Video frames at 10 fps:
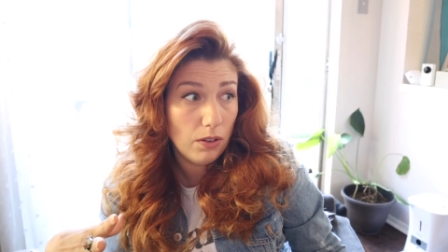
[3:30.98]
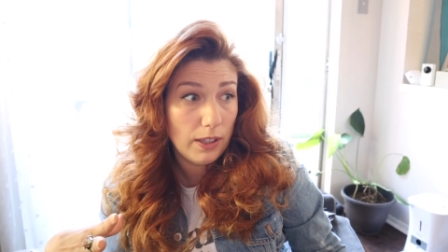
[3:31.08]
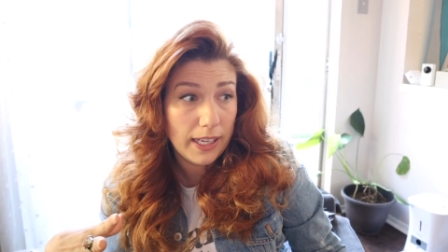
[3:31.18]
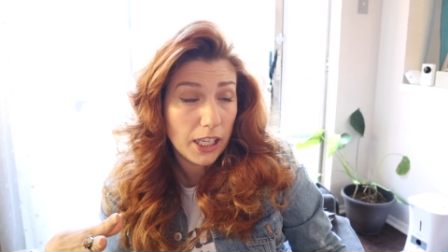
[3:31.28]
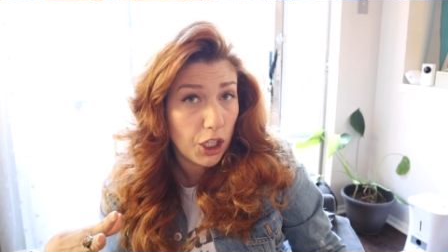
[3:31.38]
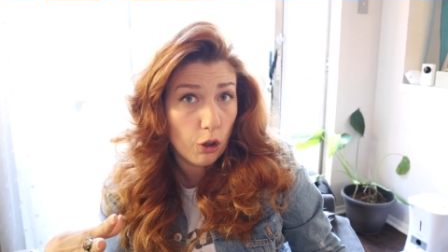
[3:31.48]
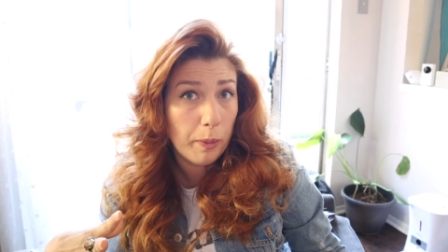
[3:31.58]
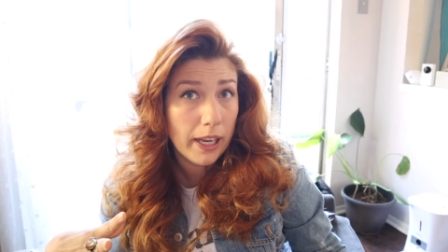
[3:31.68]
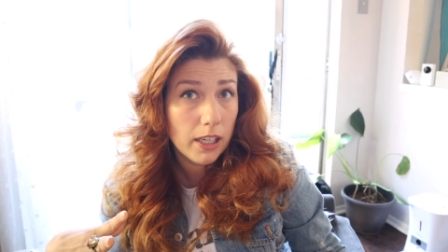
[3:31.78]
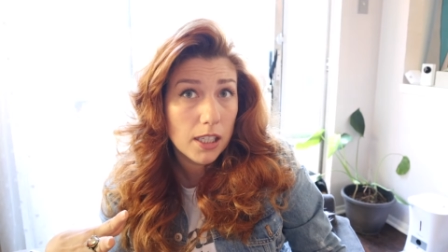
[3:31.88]
like a
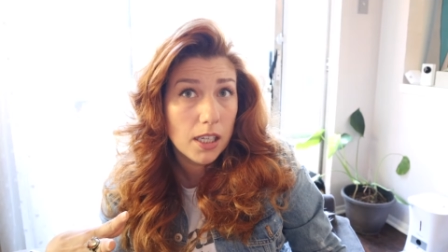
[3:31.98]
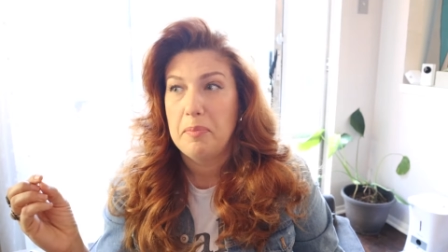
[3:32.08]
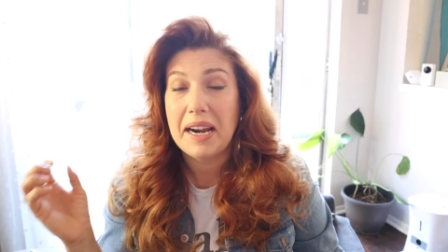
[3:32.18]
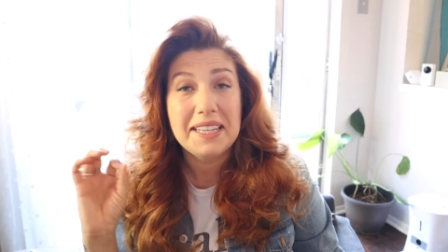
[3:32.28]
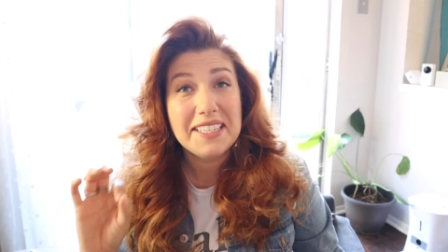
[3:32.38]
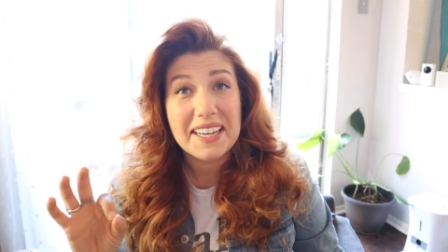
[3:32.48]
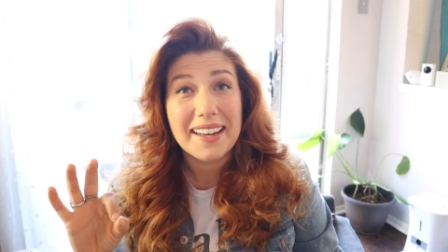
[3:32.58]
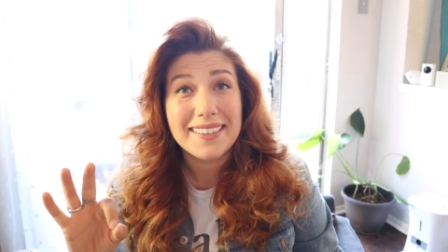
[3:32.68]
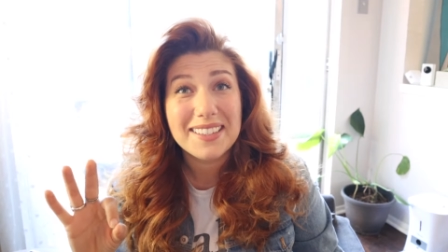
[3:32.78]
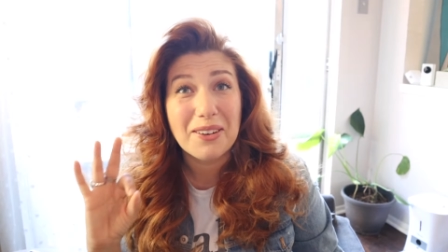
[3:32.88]
human, but I
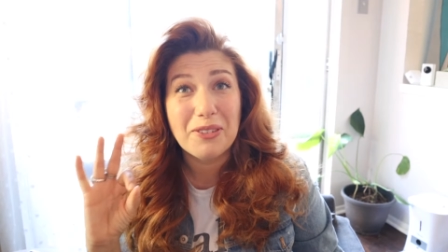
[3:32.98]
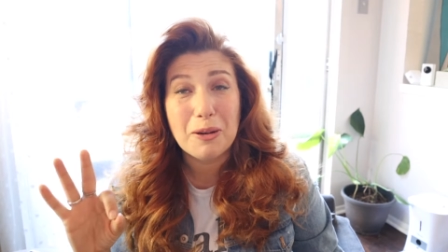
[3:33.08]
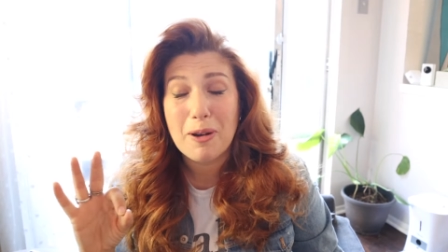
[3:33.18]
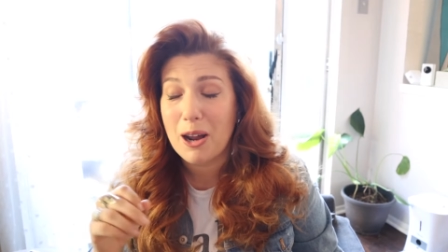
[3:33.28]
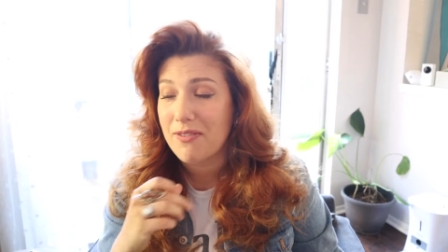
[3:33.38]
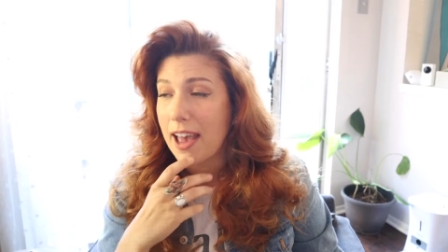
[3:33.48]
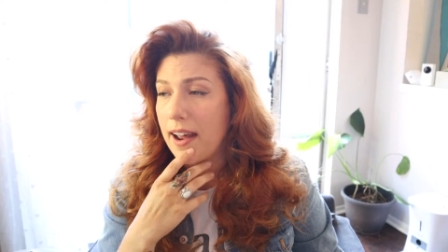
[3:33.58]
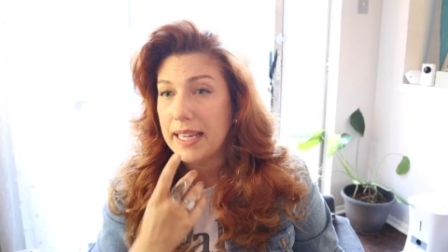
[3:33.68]
didn't. So I'm very proud of that.